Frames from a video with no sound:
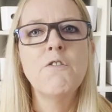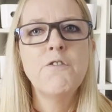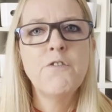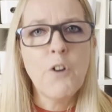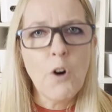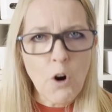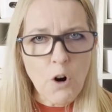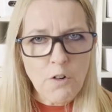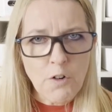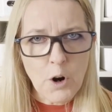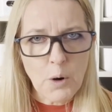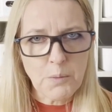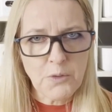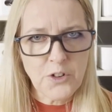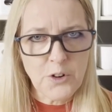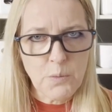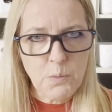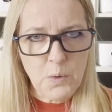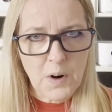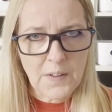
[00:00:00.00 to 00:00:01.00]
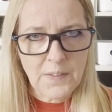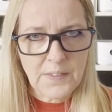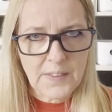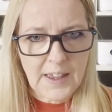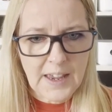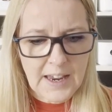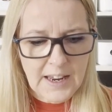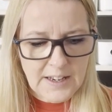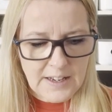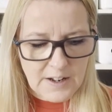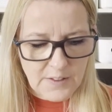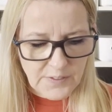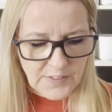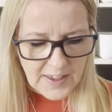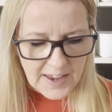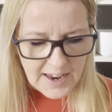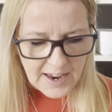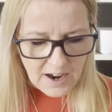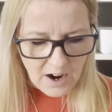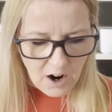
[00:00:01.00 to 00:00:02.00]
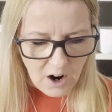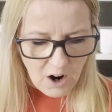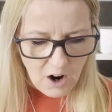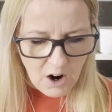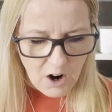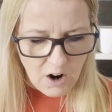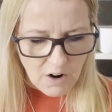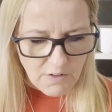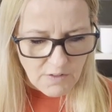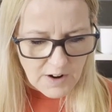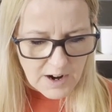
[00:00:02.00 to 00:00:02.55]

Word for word: For option one then, there are,